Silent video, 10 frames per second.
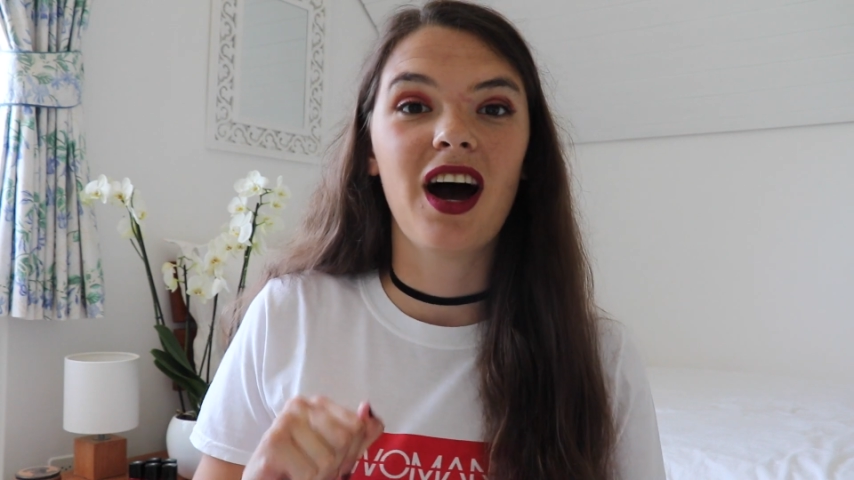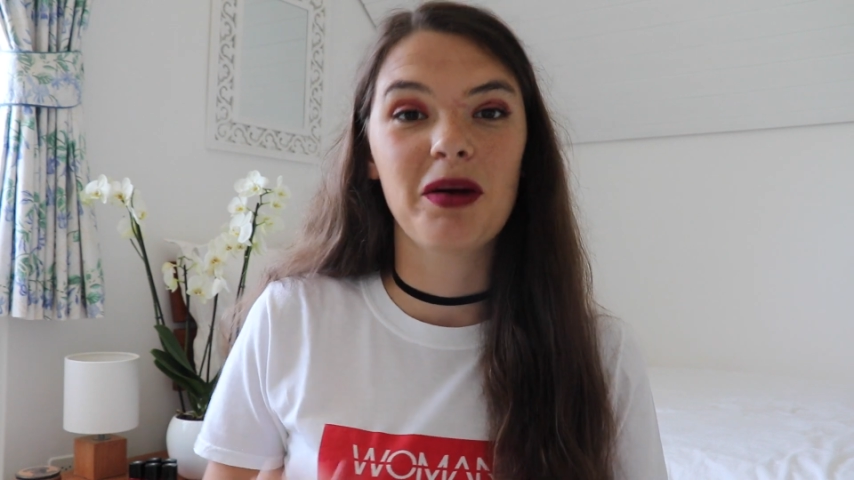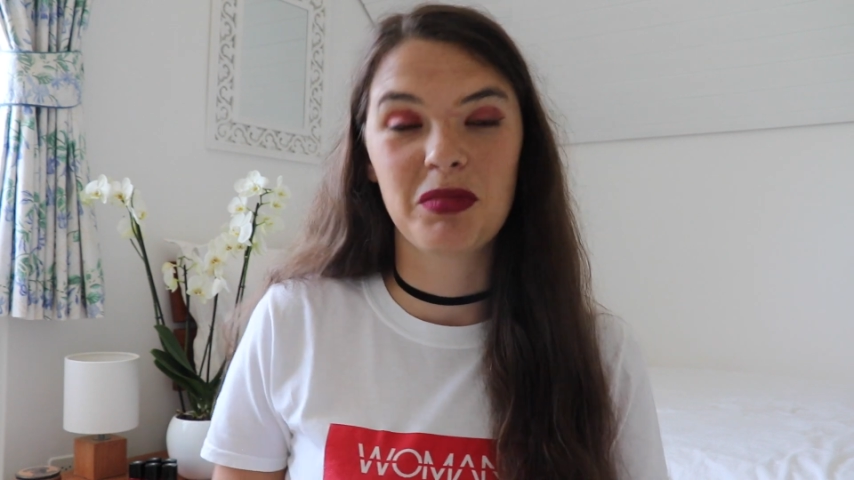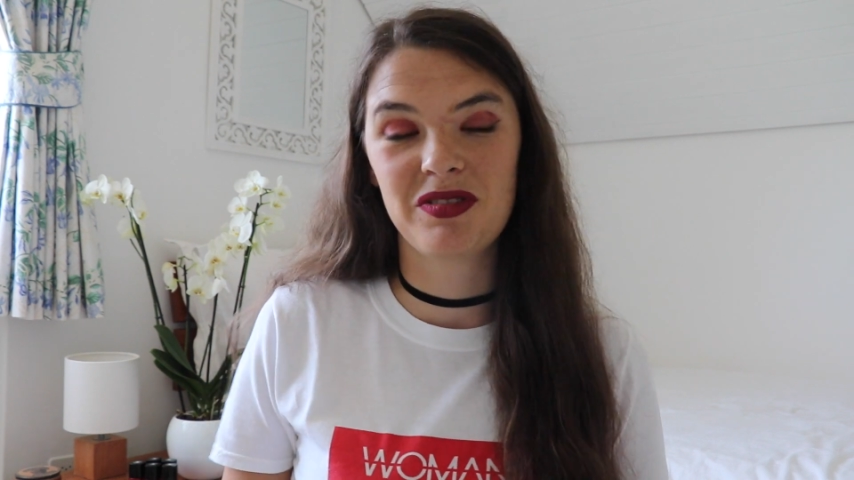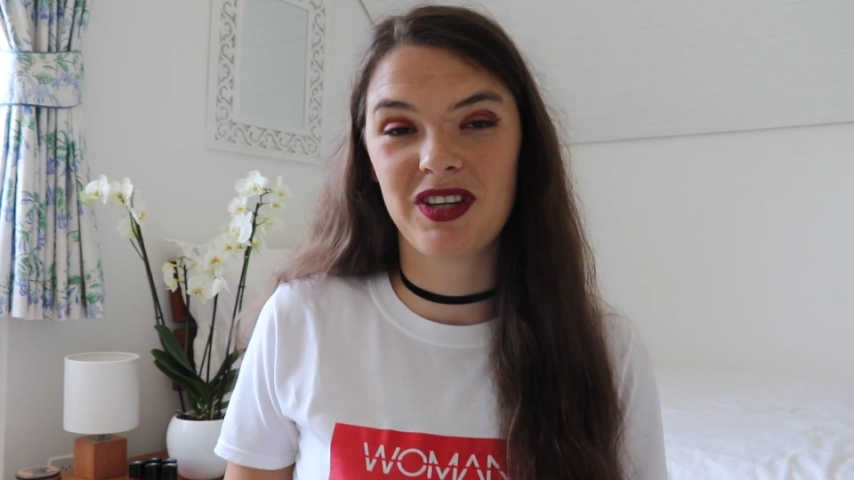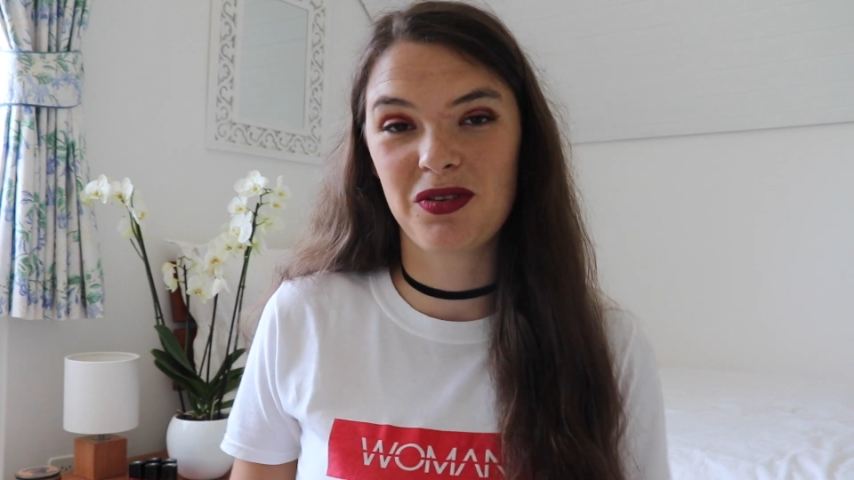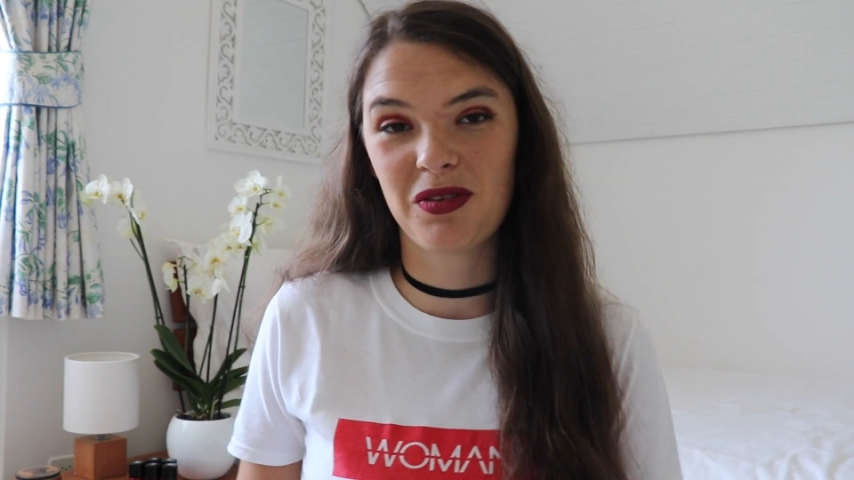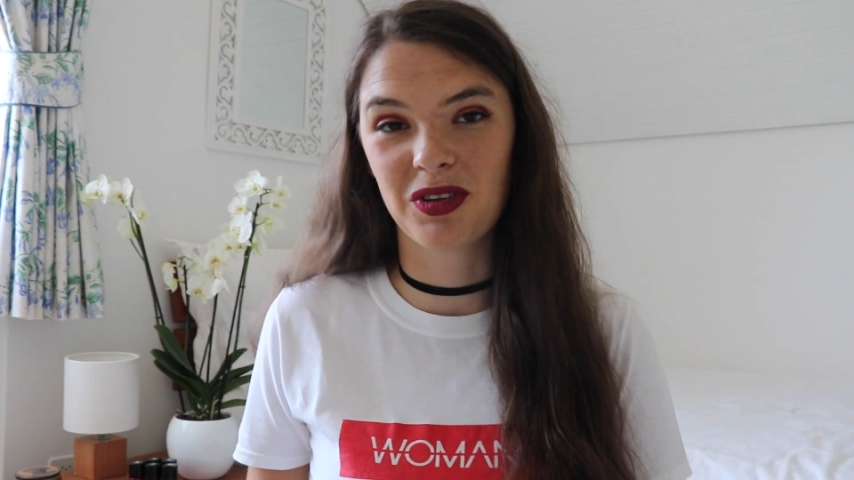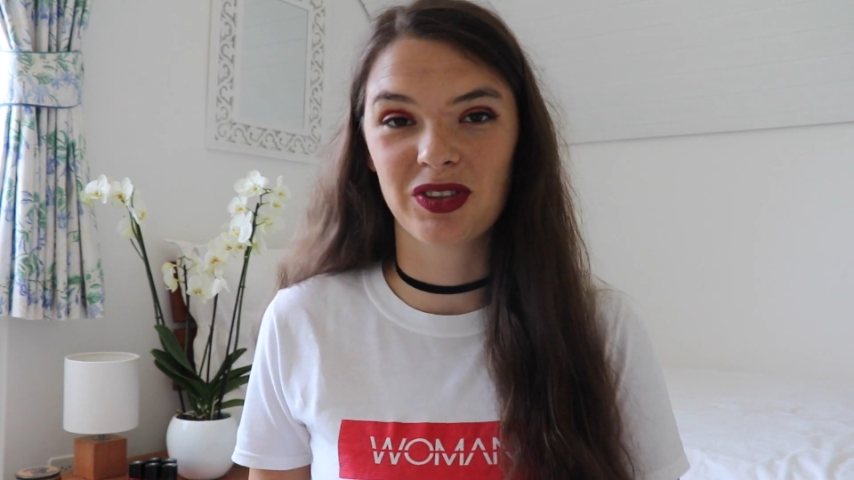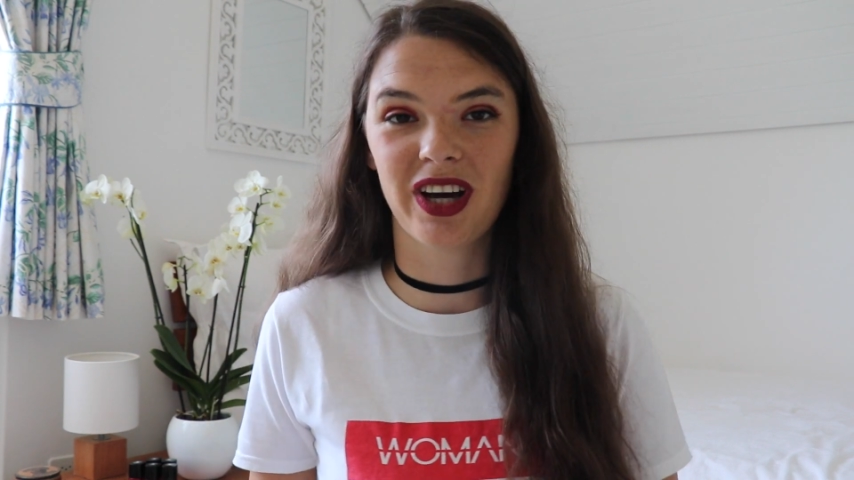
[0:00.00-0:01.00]
I moved into a
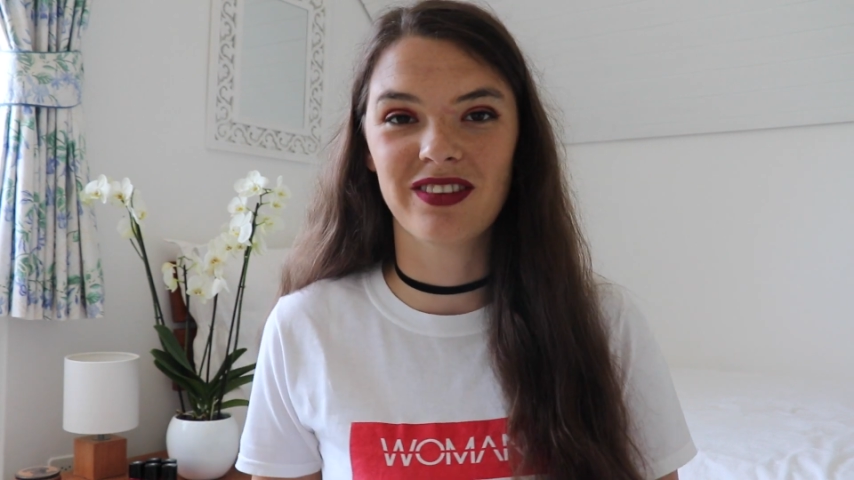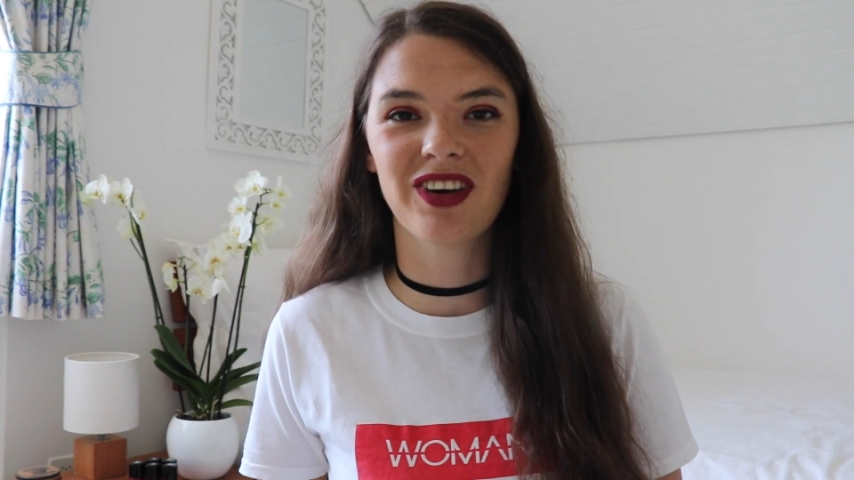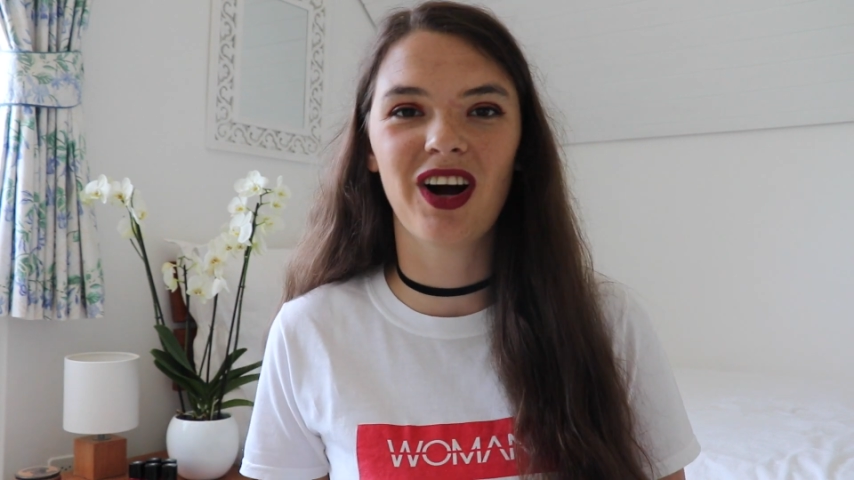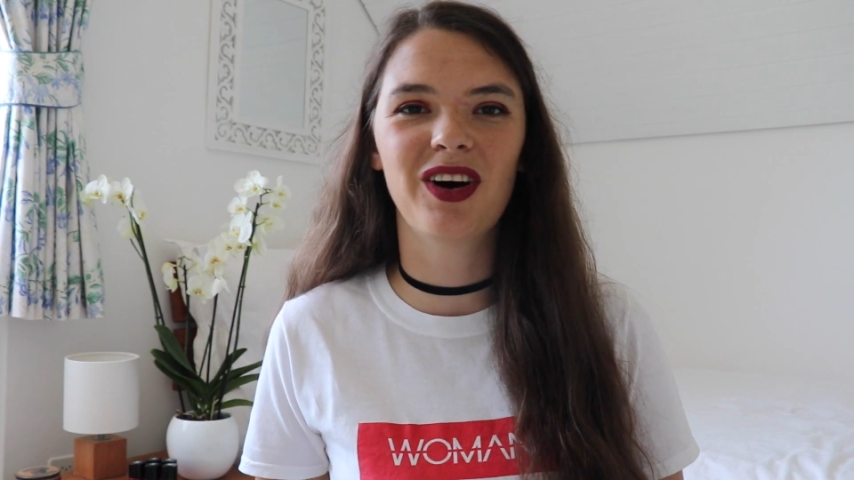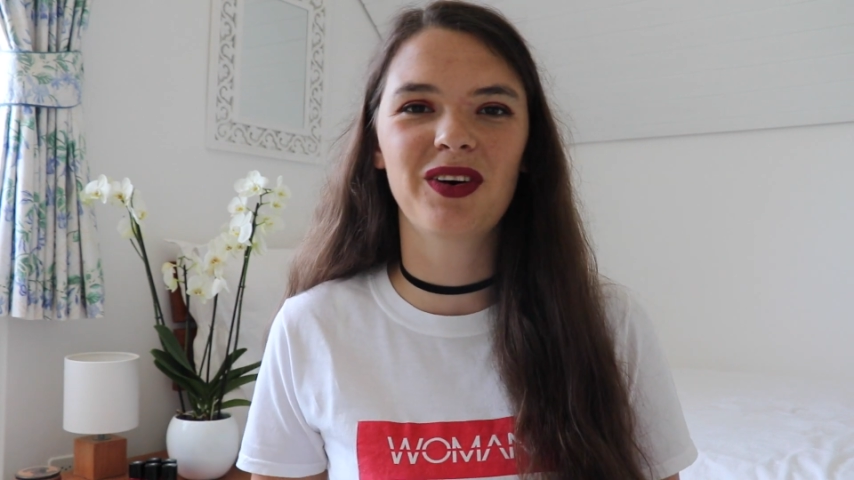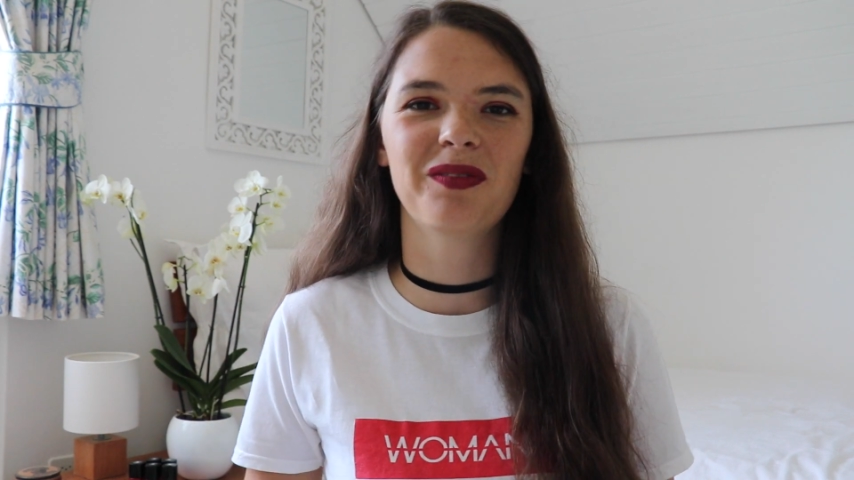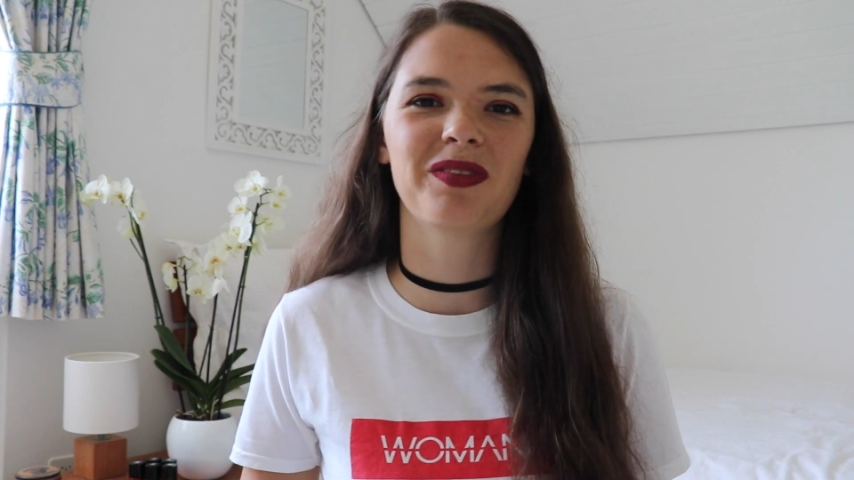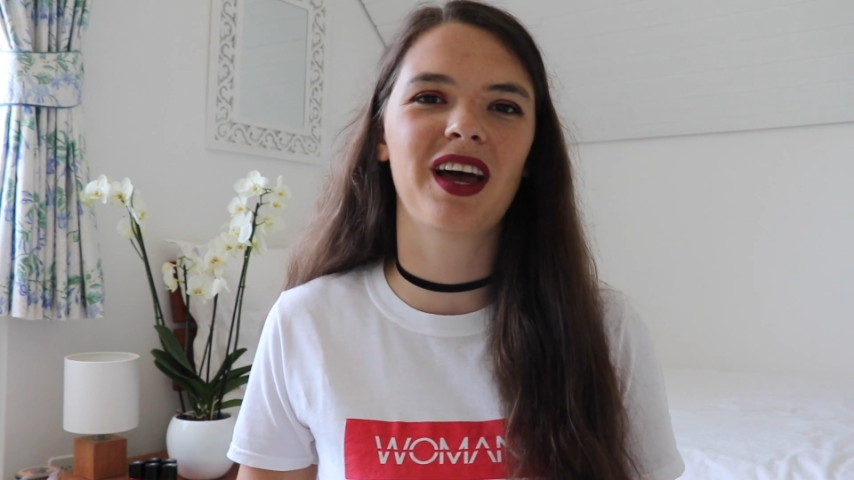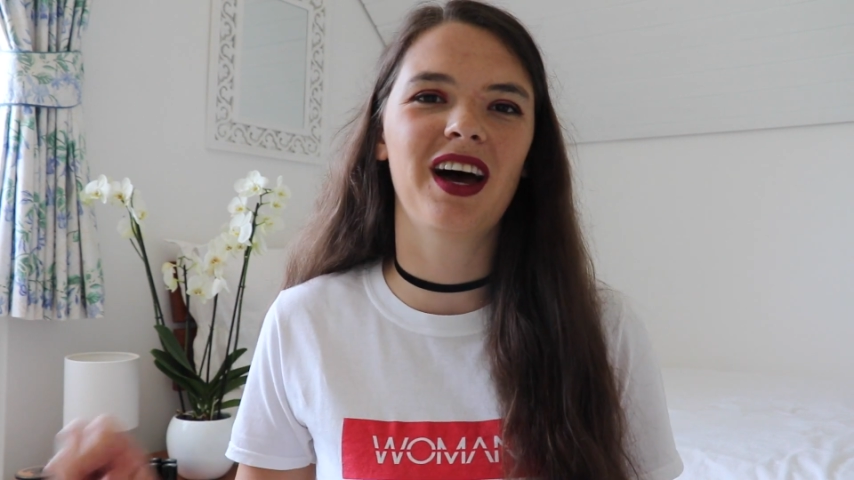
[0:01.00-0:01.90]
full-time role